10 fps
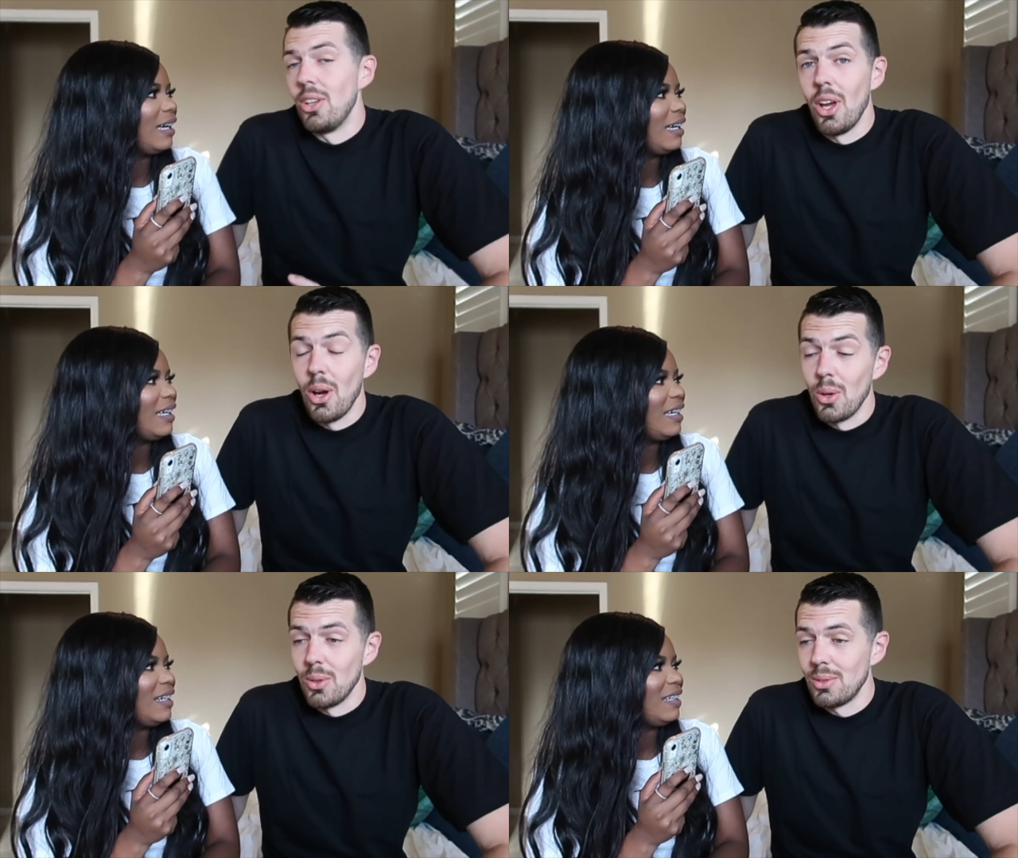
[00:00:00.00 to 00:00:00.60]

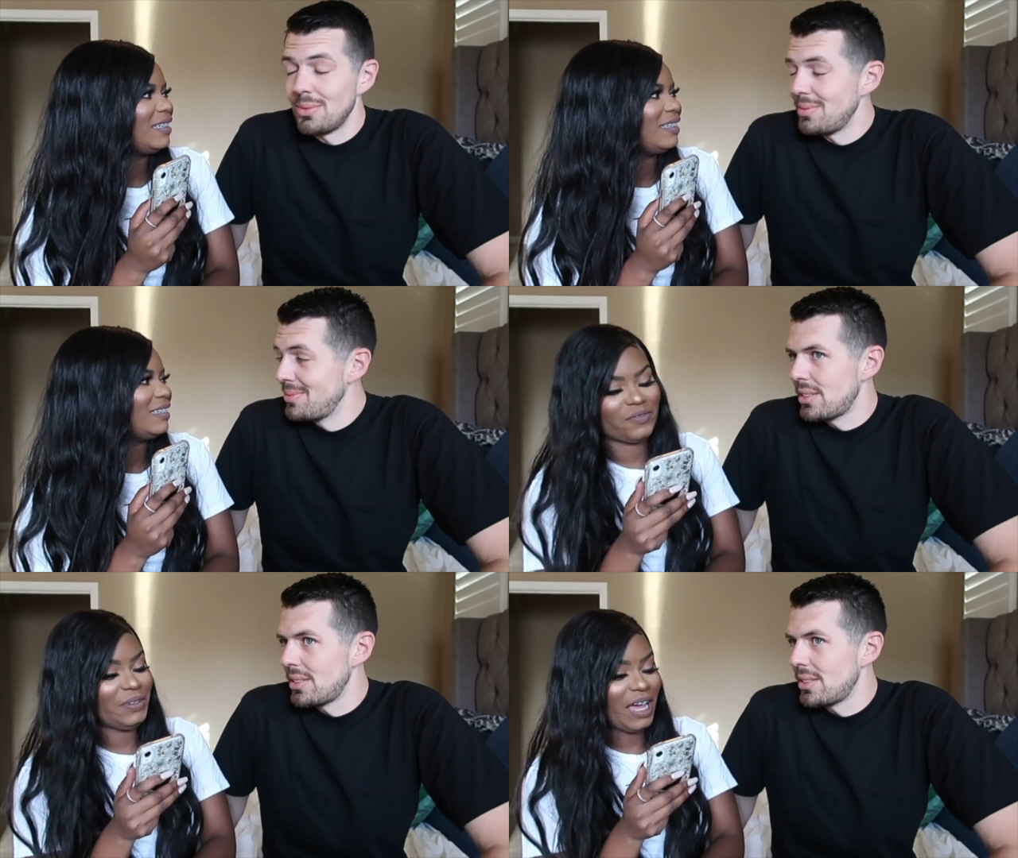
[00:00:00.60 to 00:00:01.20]
Speaker 1: No.
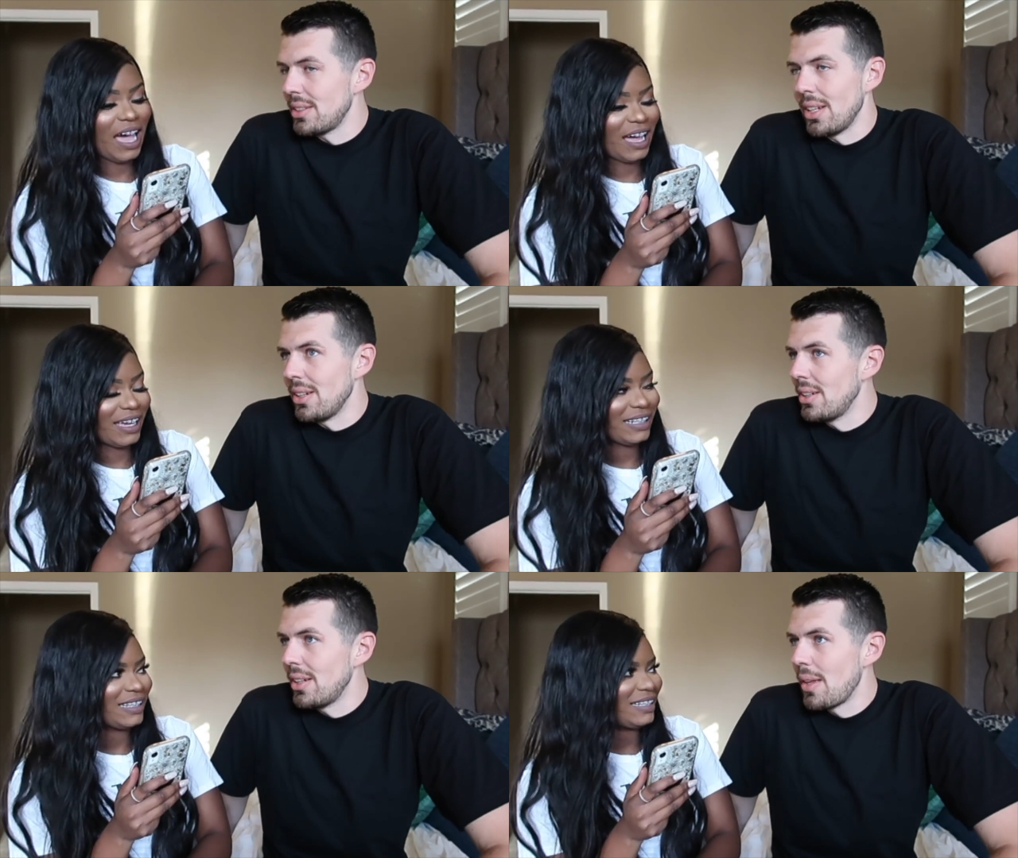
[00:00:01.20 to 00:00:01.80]

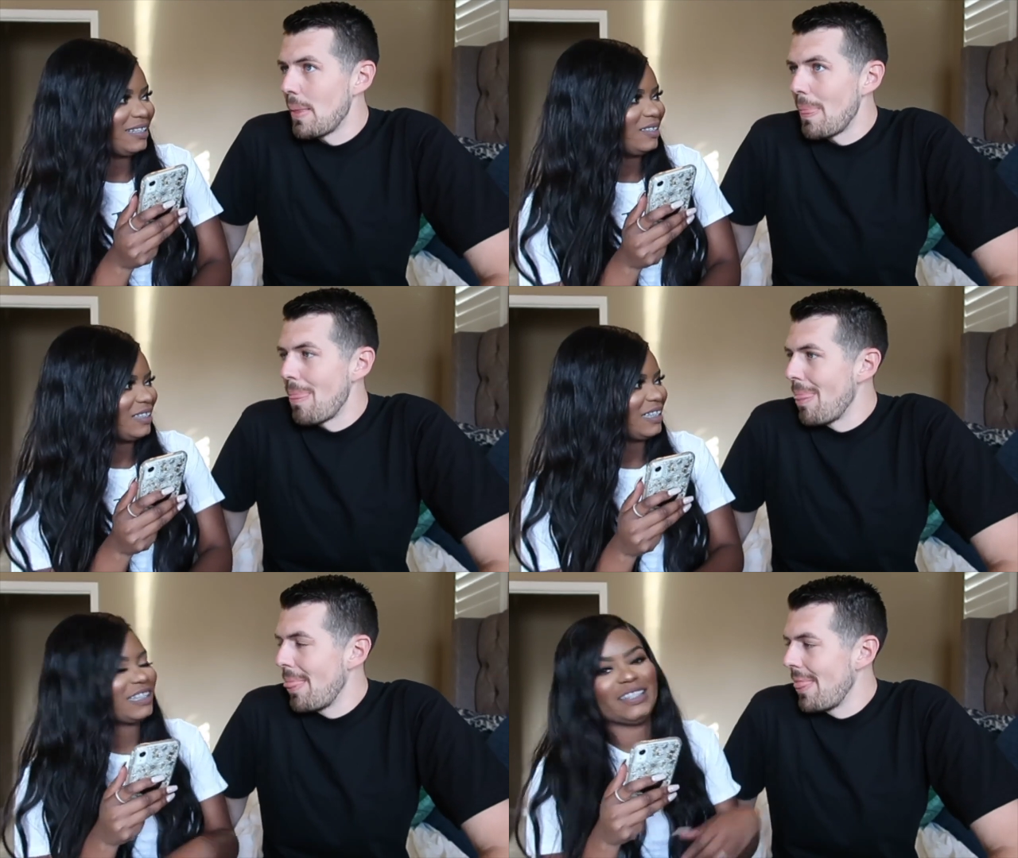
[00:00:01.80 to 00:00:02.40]
Not,
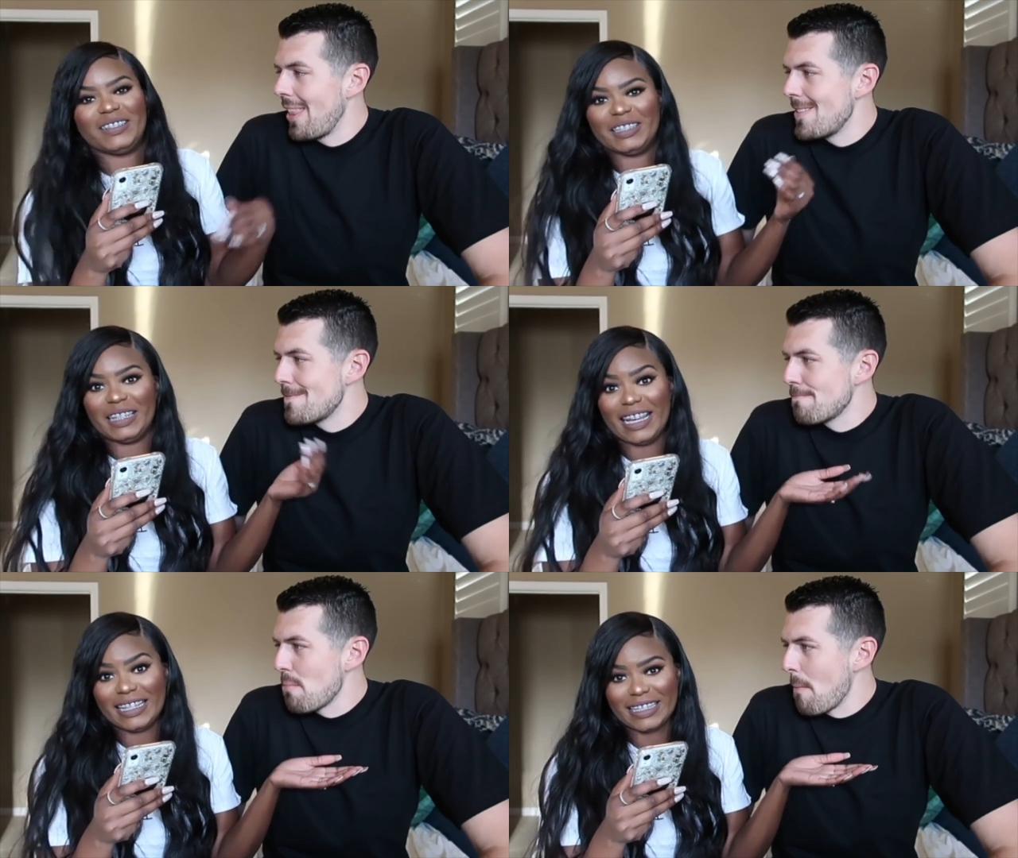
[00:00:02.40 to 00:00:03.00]
since no is
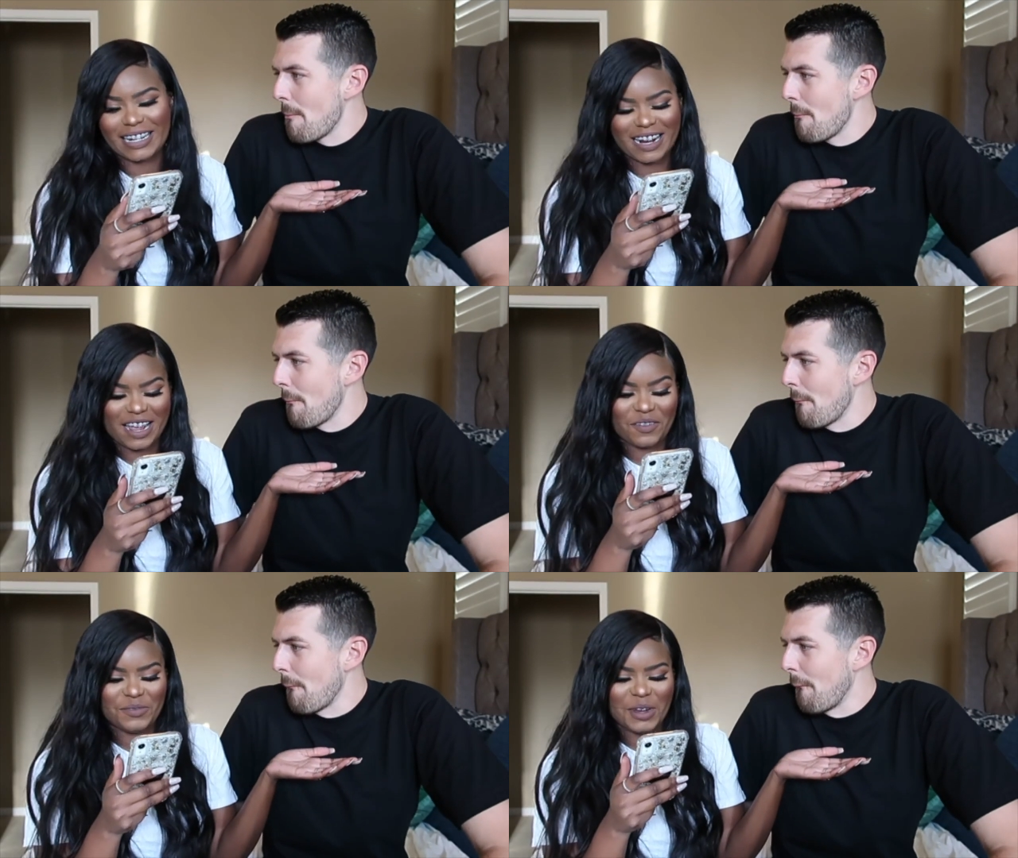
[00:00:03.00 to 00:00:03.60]
your answer,
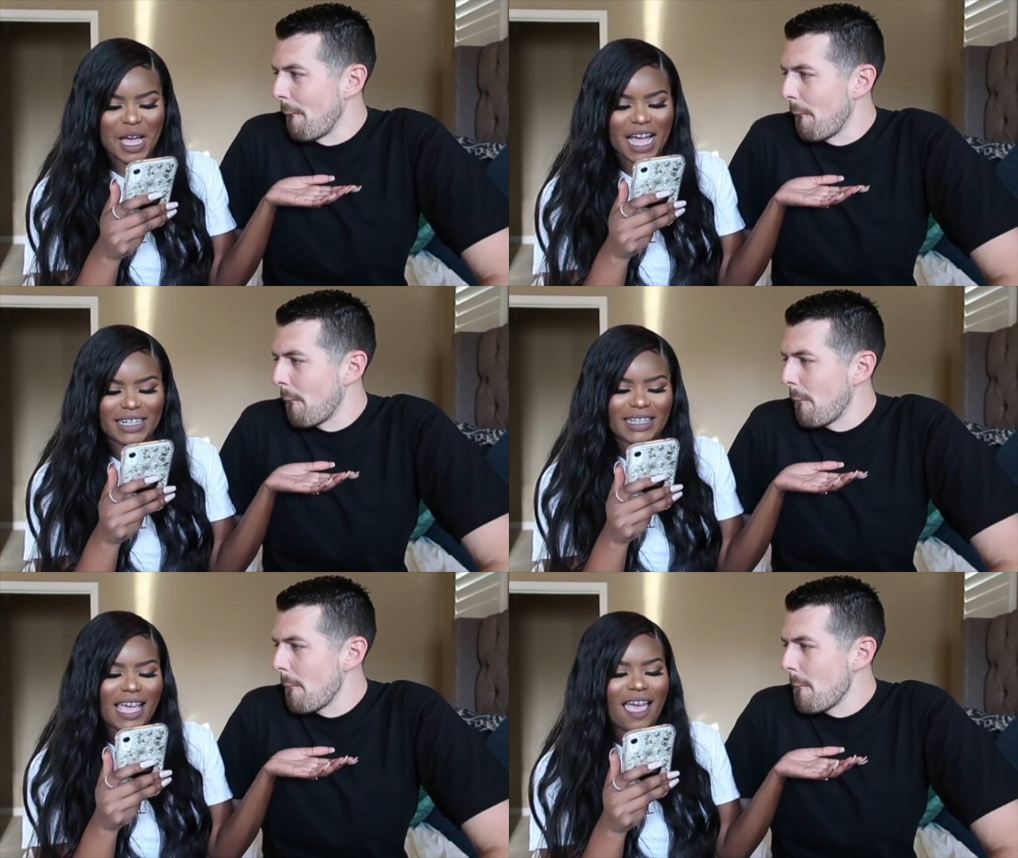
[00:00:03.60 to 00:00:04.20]
if
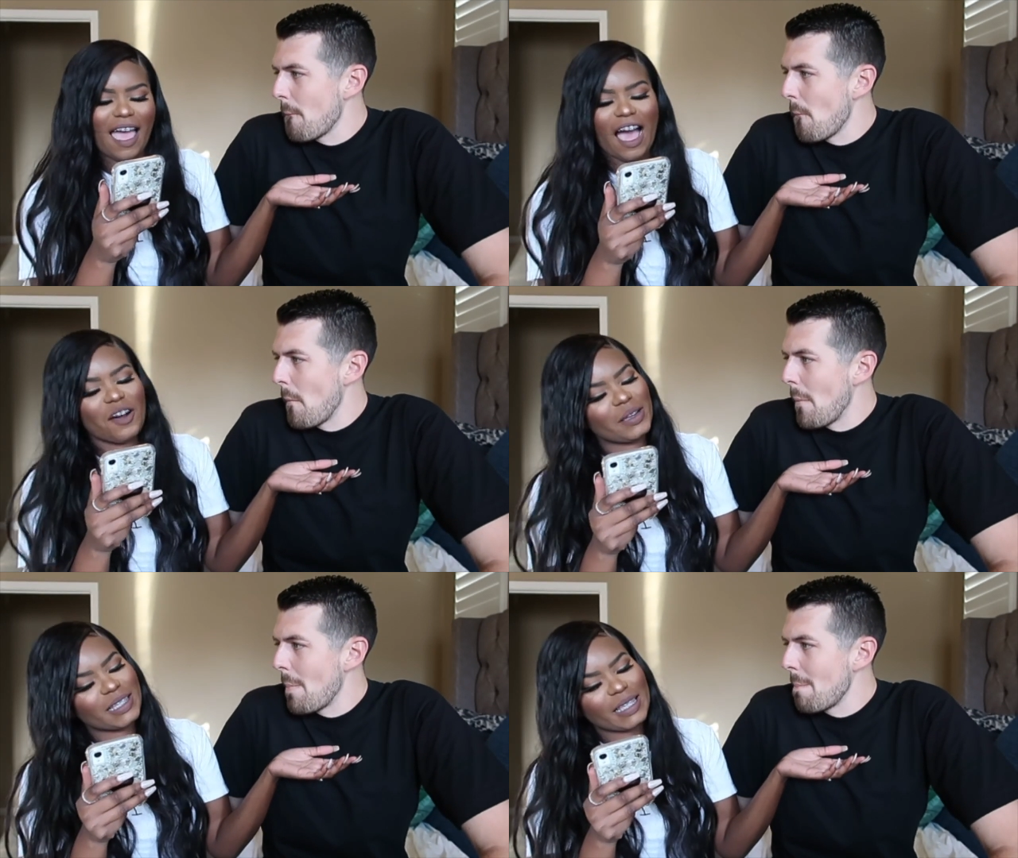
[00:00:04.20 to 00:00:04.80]
not,
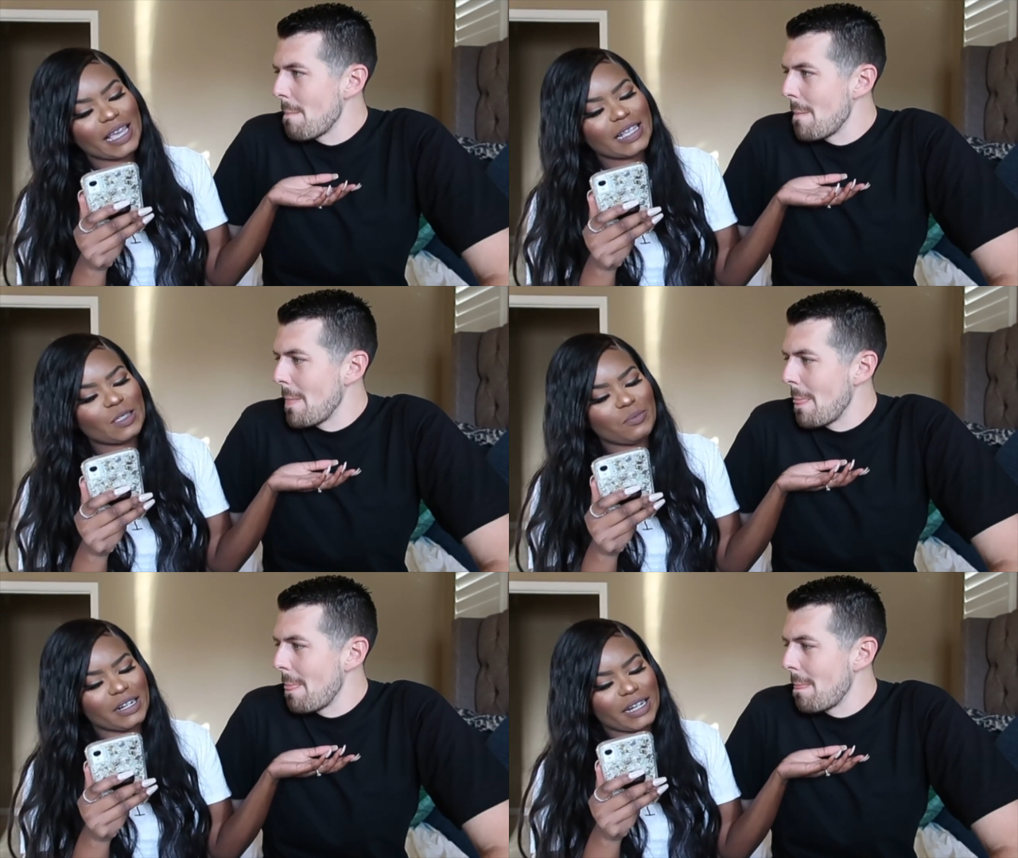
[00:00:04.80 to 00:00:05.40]
how is the
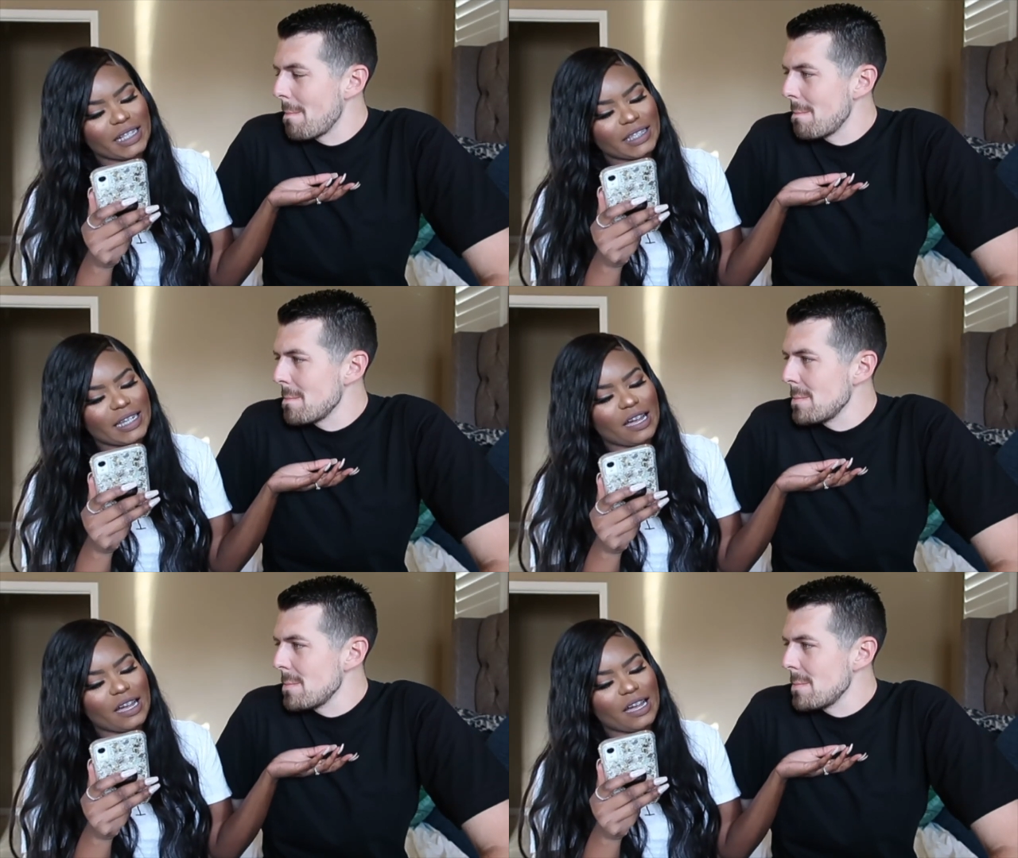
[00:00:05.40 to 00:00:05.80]
experience